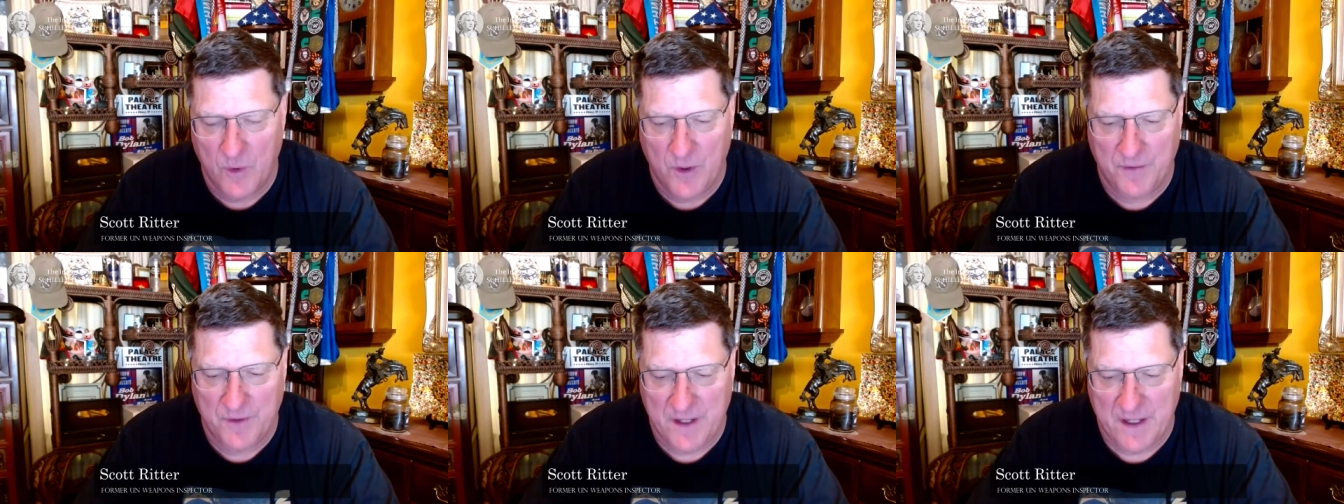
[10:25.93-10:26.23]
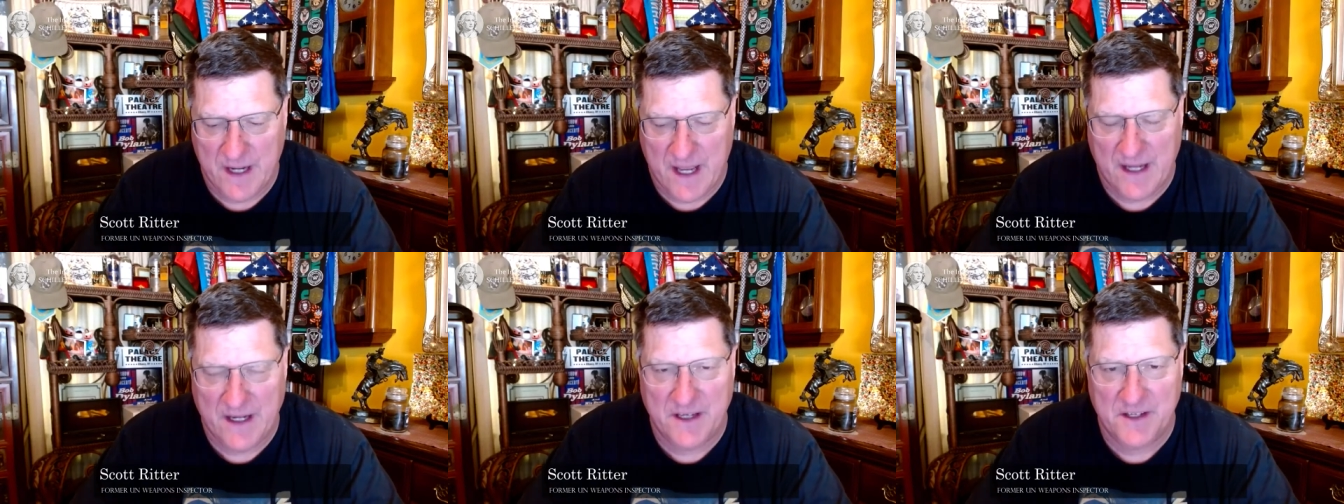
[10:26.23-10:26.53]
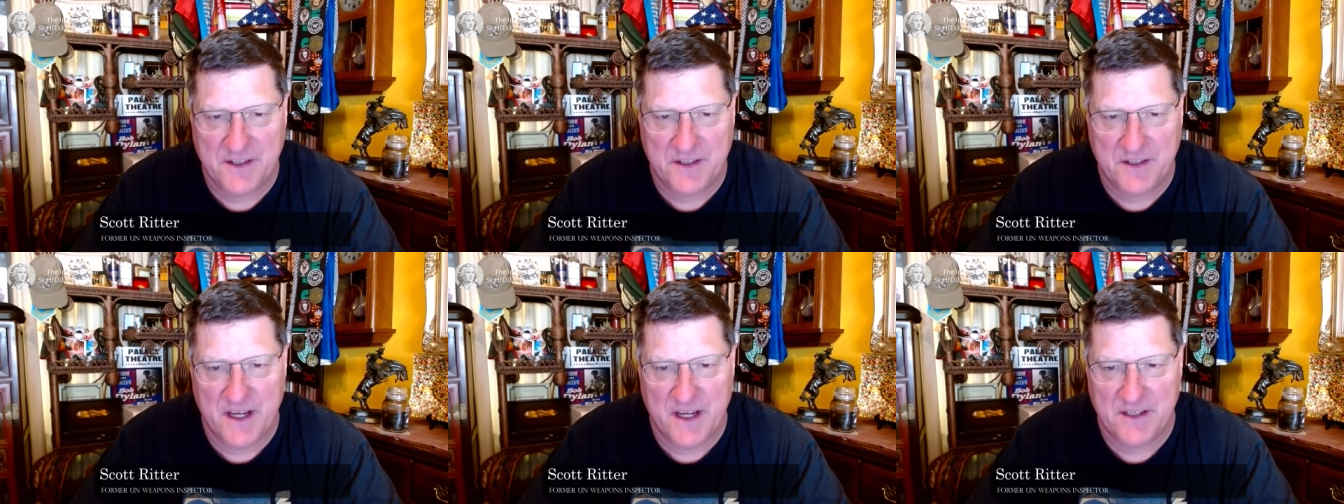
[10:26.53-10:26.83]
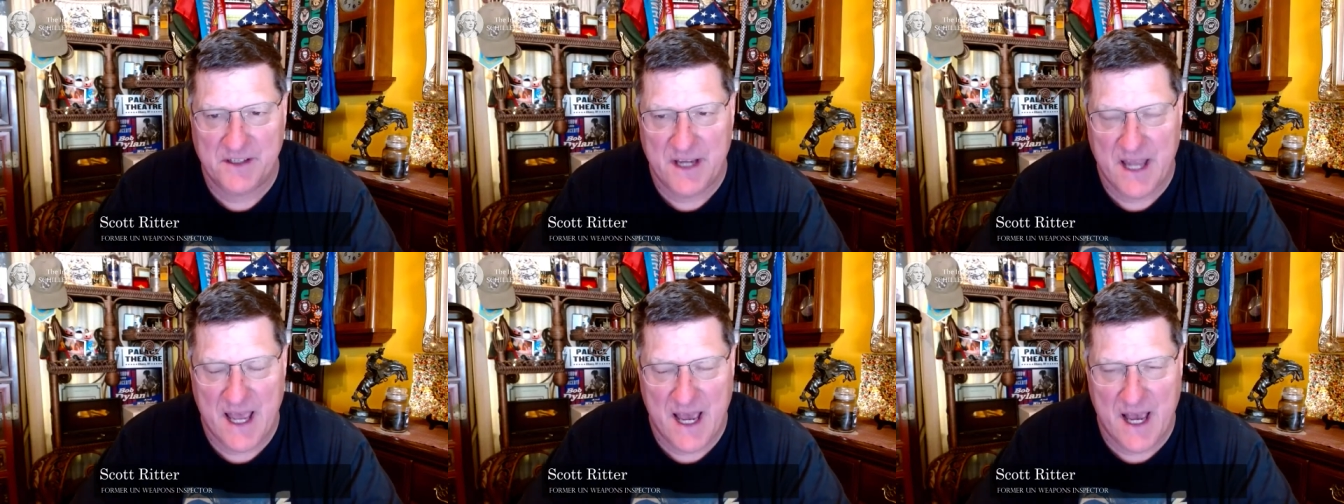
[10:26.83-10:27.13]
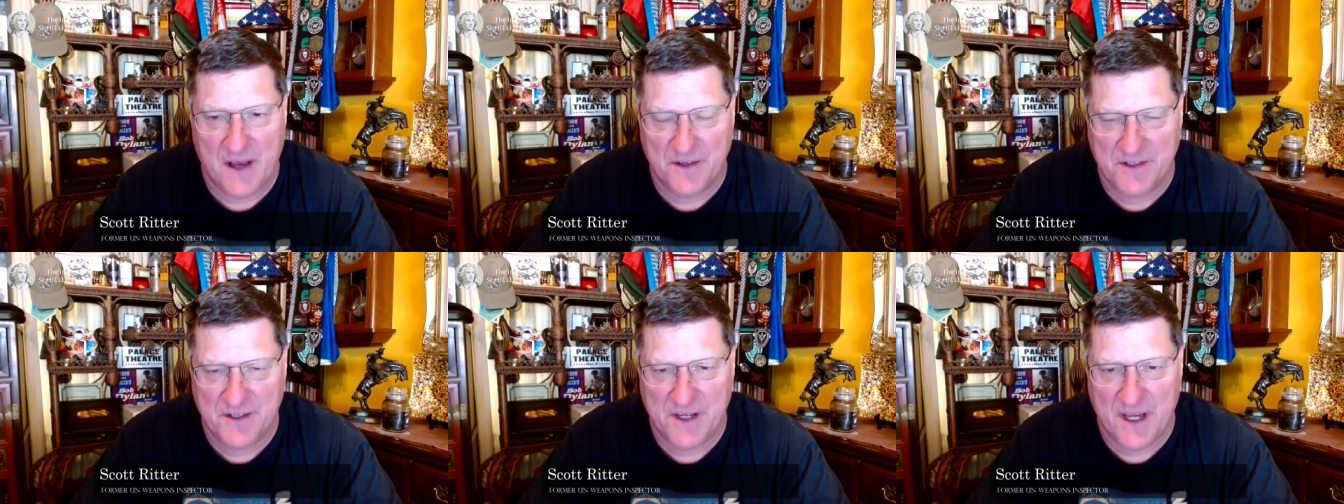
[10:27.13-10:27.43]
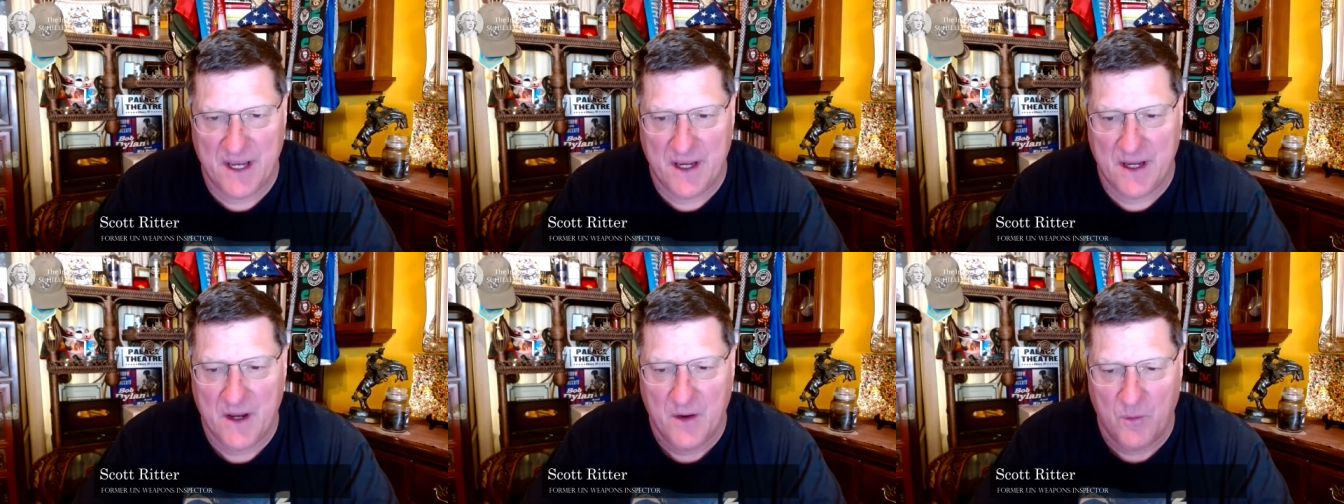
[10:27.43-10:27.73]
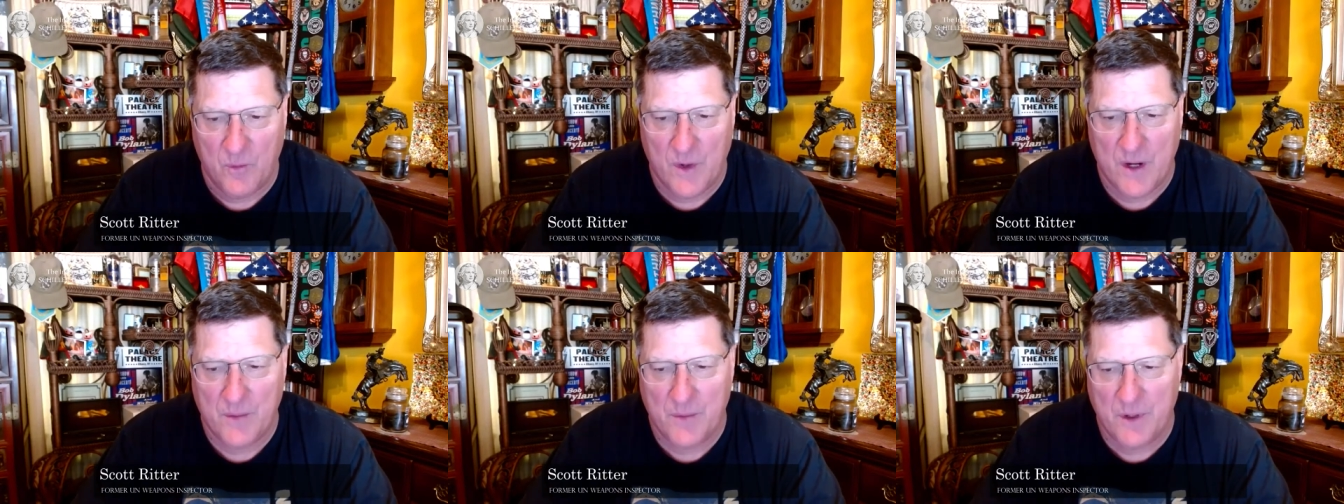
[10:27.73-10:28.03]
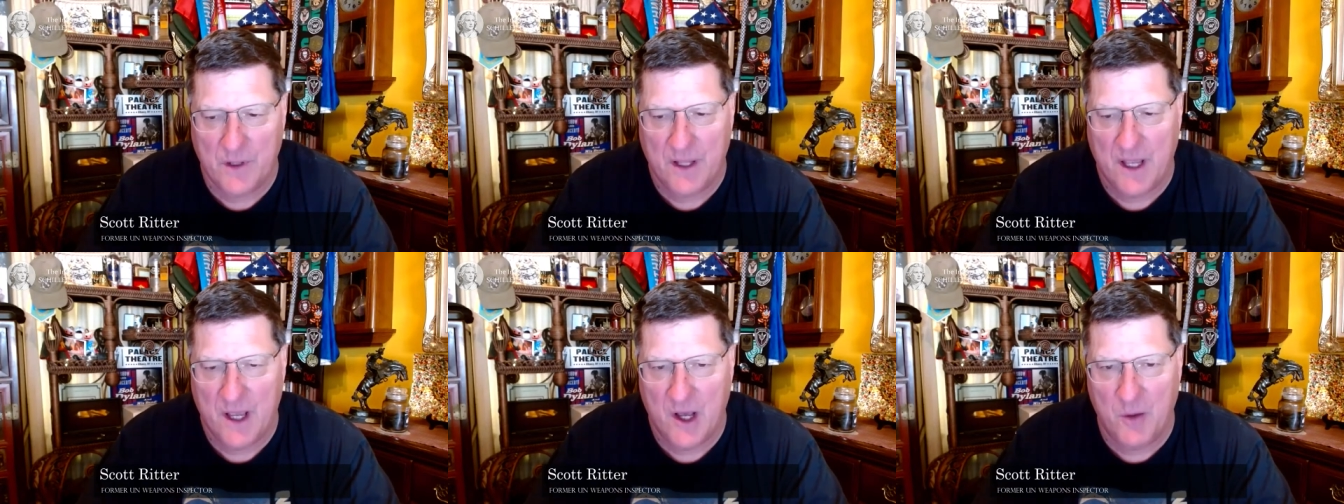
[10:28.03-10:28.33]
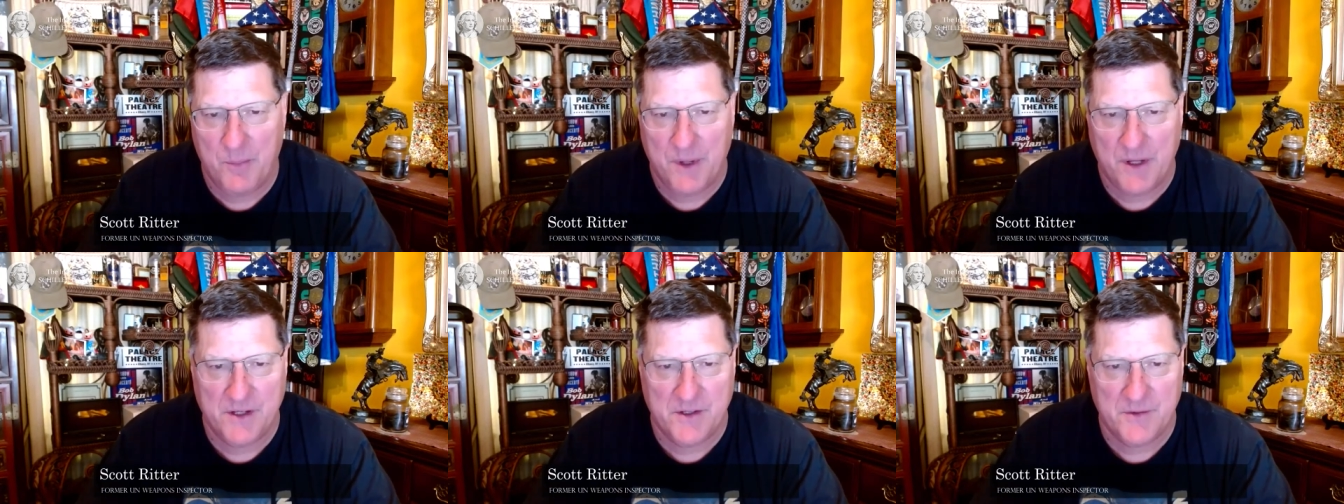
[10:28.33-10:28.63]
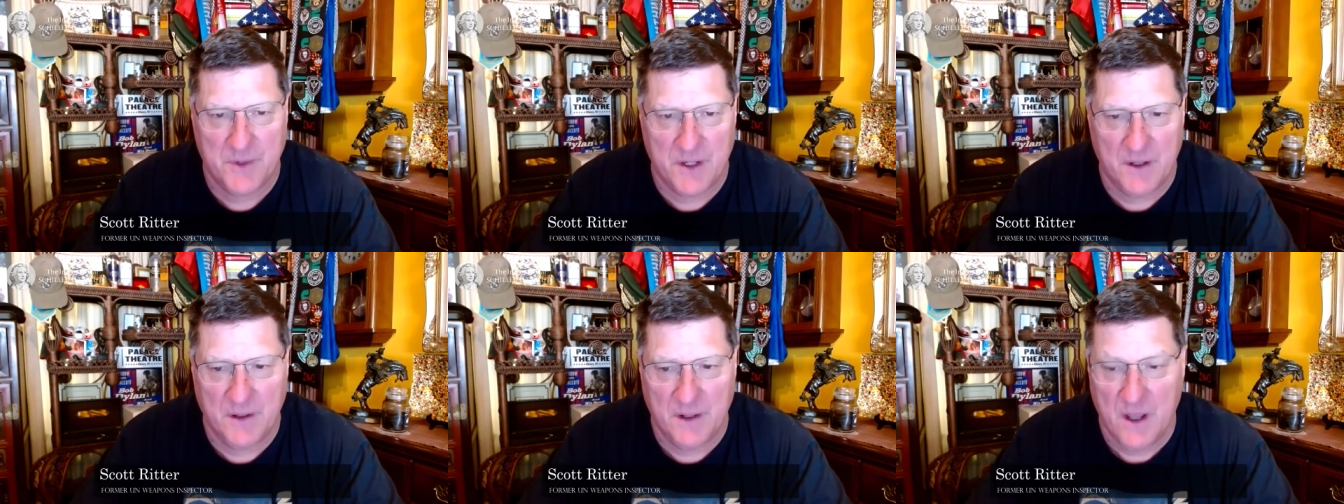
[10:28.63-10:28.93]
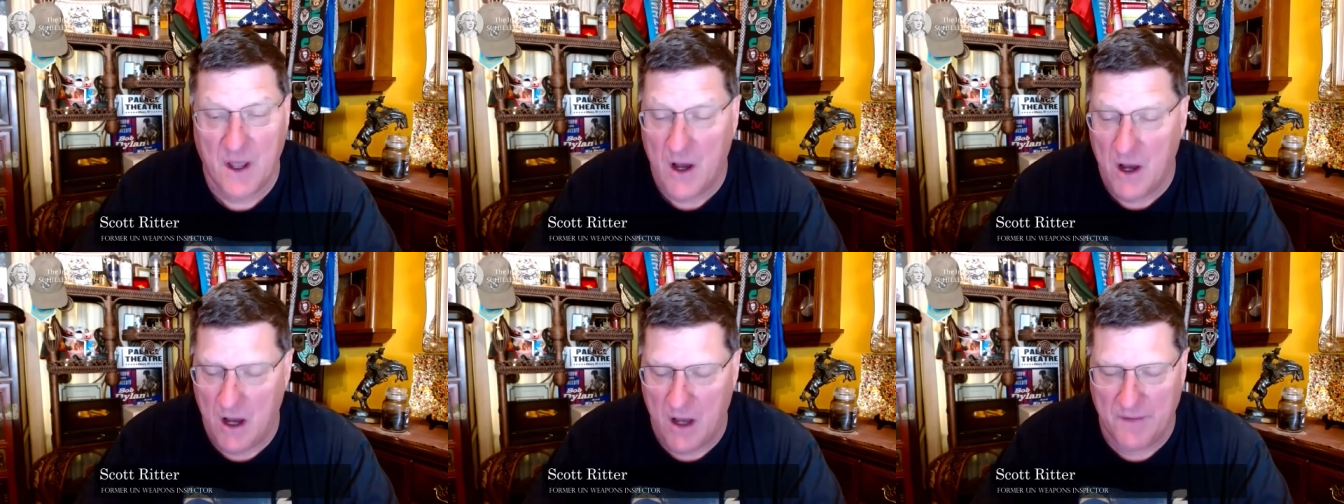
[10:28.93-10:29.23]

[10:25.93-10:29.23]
will the United States now say, we will help Israel?